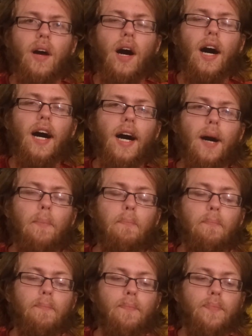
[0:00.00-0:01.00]

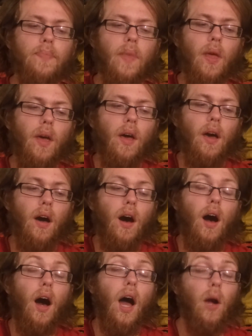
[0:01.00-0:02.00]

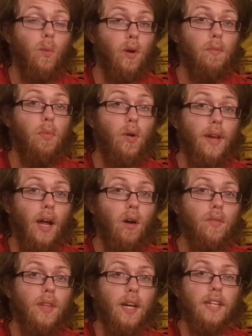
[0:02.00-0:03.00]
I will point
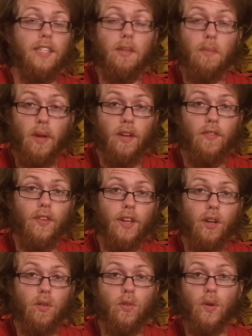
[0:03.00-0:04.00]
out that I did make a
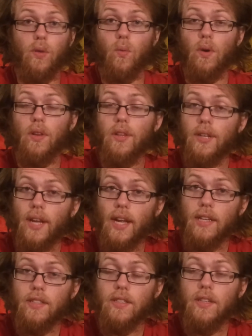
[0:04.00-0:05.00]
video during one of the
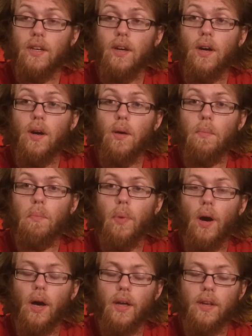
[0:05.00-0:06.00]
days,
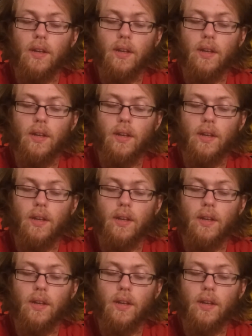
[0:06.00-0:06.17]
but